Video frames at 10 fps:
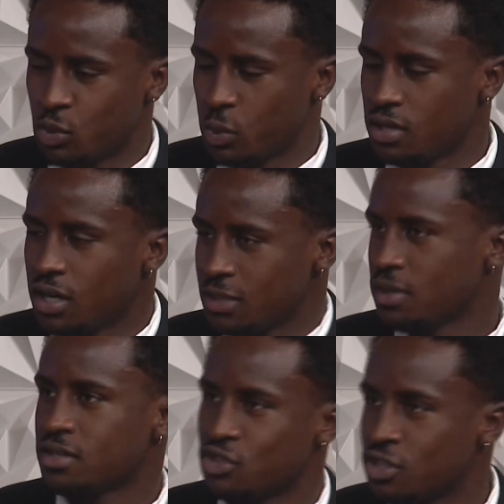So we talked
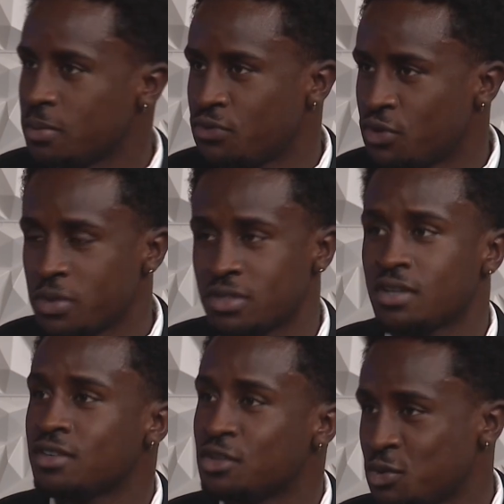about this earlier before. We
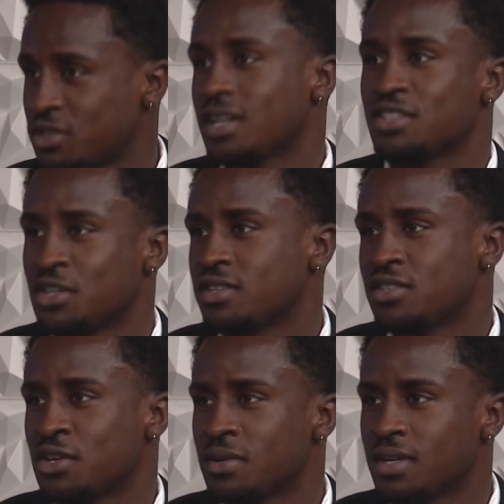started a new section on the show.